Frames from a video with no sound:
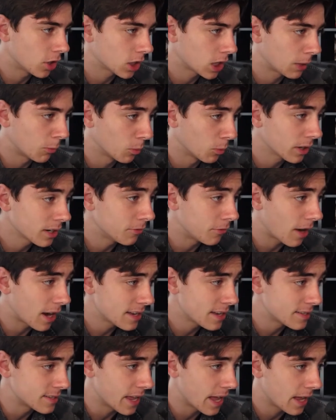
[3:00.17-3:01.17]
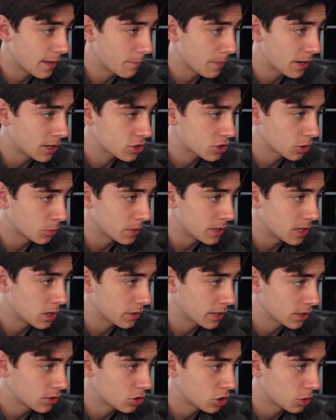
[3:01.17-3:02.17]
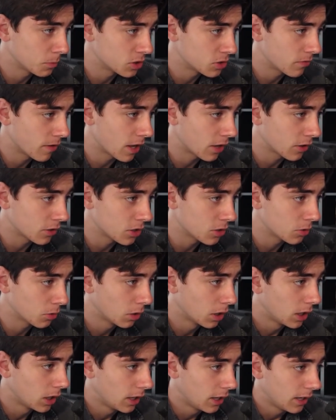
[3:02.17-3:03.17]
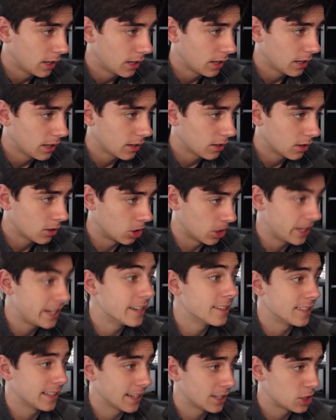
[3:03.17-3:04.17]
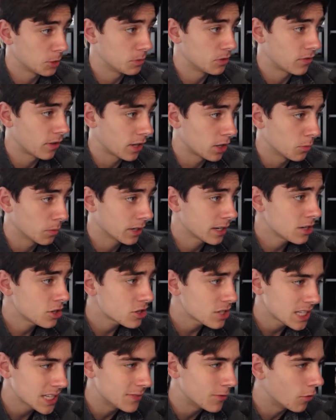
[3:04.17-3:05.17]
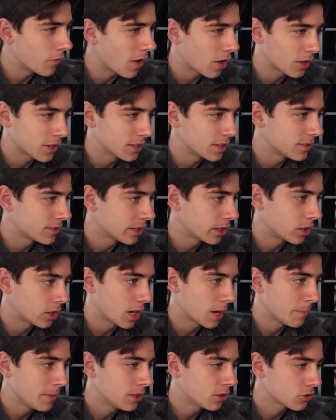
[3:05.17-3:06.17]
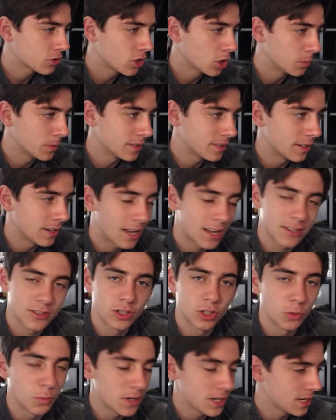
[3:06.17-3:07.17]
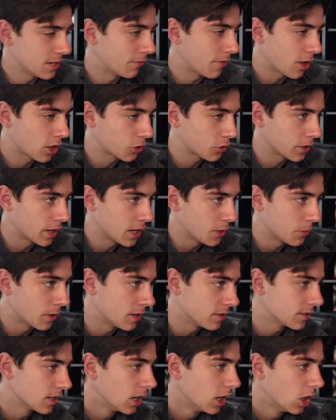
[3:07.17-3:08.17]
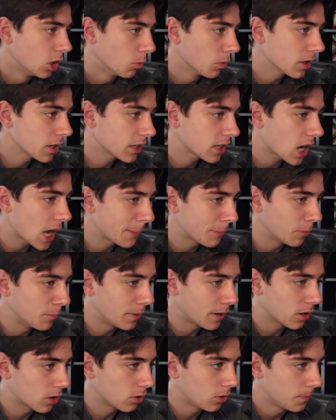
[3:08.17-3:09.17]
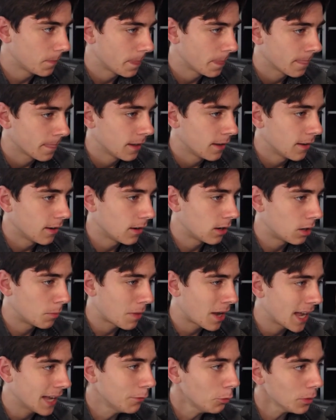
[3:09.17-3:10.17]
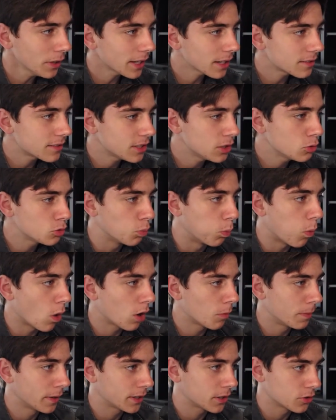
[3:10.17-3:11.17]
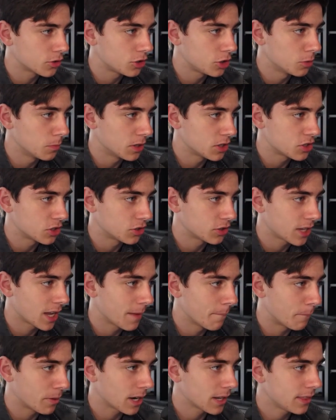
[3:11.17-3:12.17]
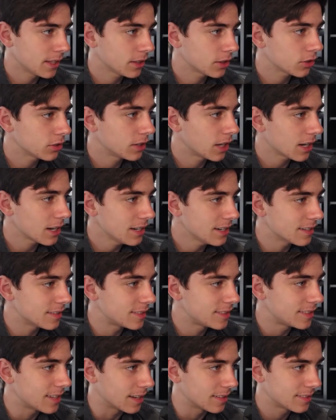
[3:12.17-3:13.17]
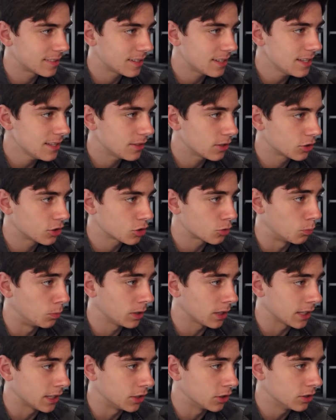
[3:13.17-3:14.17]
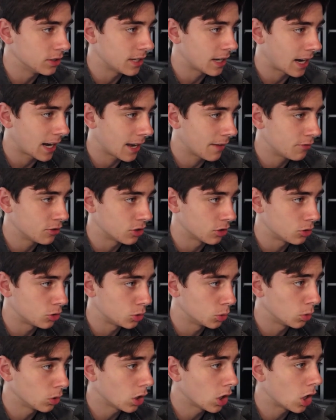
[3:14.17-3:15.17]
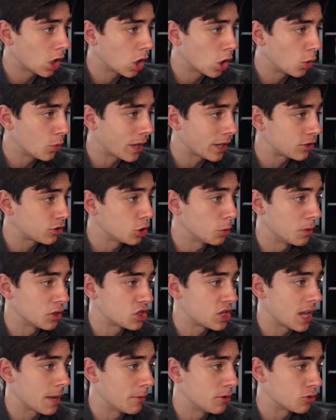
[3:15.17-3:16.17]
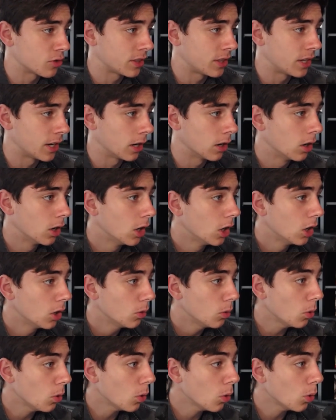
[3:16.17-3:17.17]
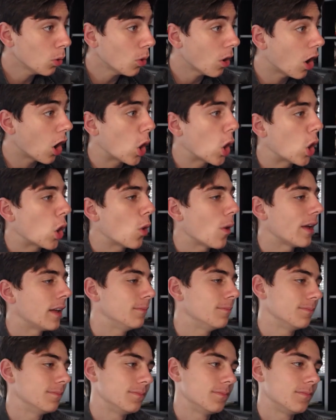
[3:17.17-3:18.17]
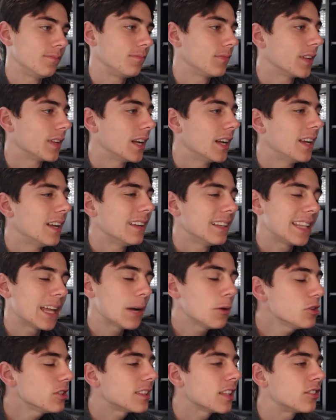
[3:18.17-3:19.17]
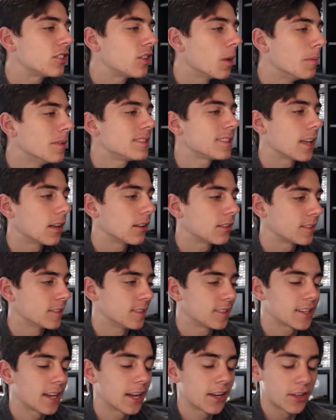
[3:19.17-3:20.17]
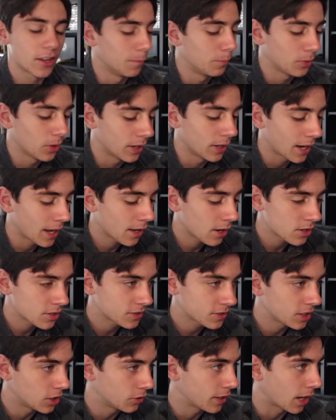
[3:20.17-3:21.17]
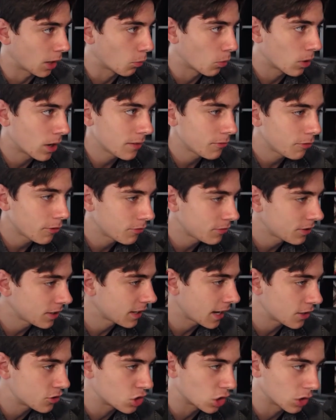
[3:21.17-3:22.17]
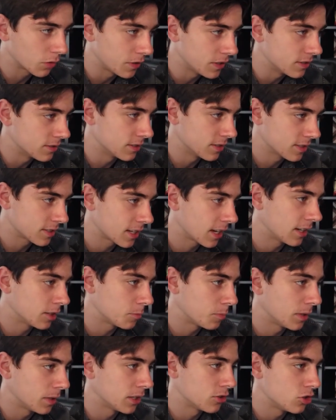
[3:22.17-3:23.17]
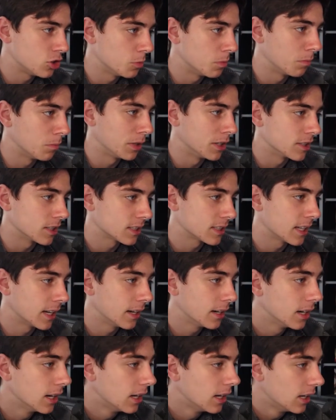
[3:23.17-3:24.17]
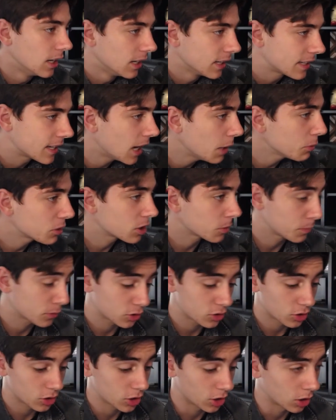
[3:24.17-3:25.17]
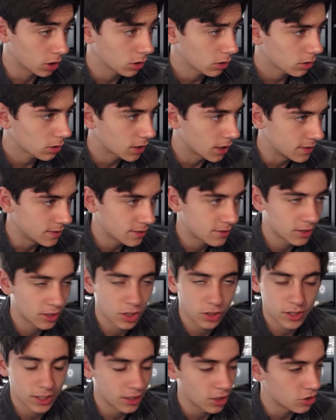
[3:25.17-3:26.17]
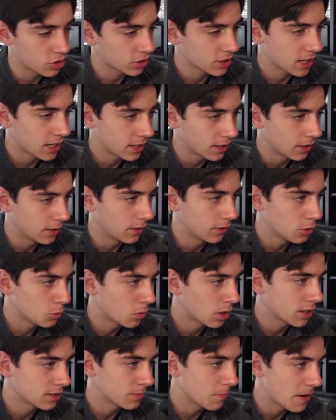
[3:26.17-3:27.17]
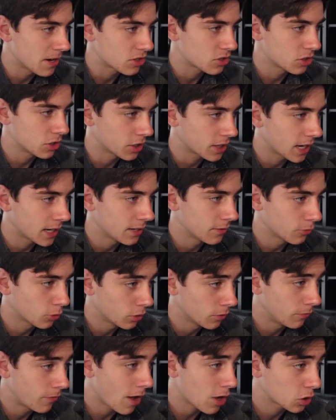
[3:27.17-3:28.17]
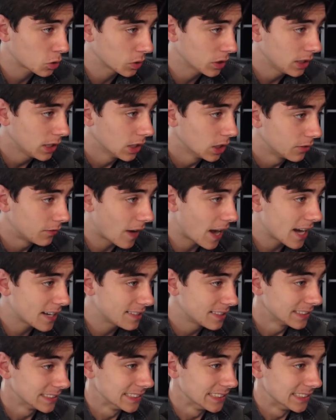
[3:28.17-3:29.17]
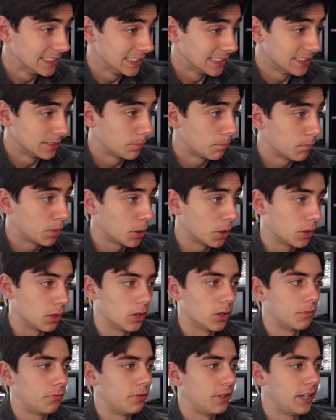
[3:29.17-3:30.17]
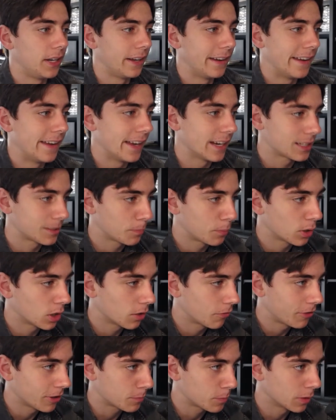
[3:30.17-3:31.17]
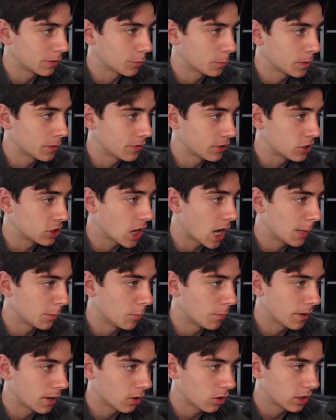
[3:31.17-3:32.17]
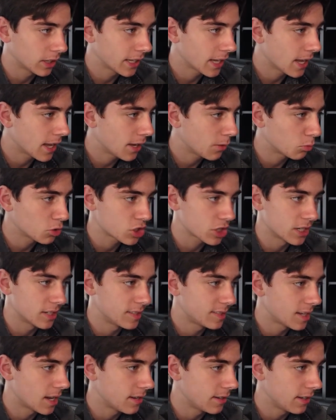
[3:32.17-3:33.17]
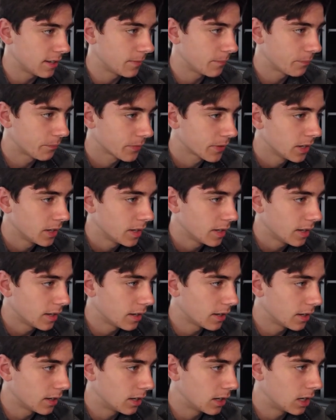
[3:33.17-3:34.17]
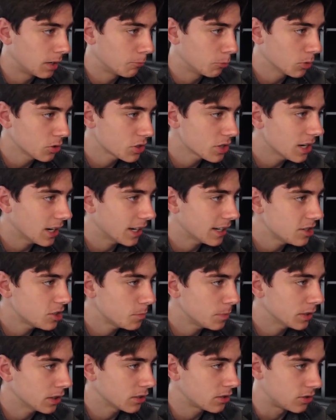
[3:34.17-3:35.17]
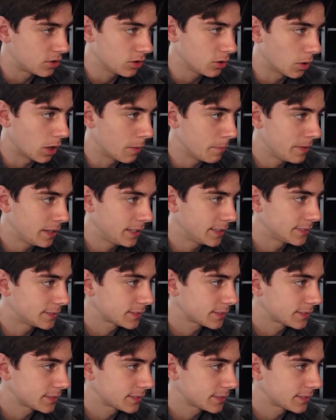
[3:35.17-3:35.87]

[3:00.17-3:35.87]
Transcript: Goblin. We're gonna Vines that. Make sure we don't get too much value. Or he doesn't get too much value. We're gonna just Evo Valk in the center. I mean, there's no reason not to. We need a Valkyrie anyways. We're gonna Goblin Barrel. I haven't really got to use wall breakers too much this game, but I think they're not a necessity. They're just really good to have as a tool. Oh, that's too much damage right there. Ooh, oh, that was like the dumbest skeletons this guy could have played. I honestly don't get it. We're at 15k trophies, and this guy's playing stupid plays like that. Kite with the Berserker, because it's a good thing to just kind of... You want it to make sure you're kiting for you. Valkyrie, Vines. Perfect, perfect, perfect, perfect. Goblin Barrel again. We're just going to send it. We're just going to Ice Spirit, too. I mean...